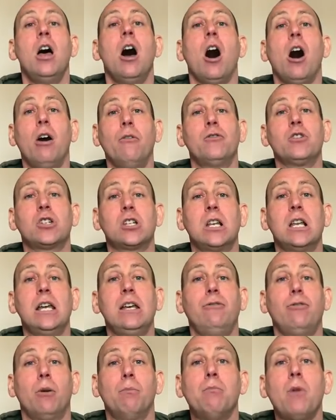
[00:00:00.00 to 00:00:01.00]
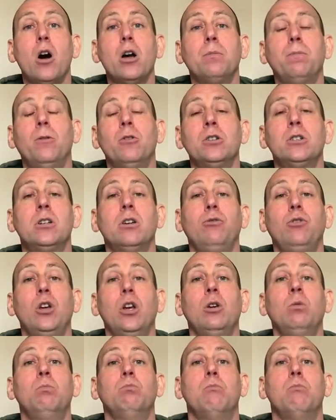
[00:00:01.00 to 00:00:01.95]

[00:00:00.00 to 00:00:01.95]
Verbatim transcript: Obviously, from my point of view,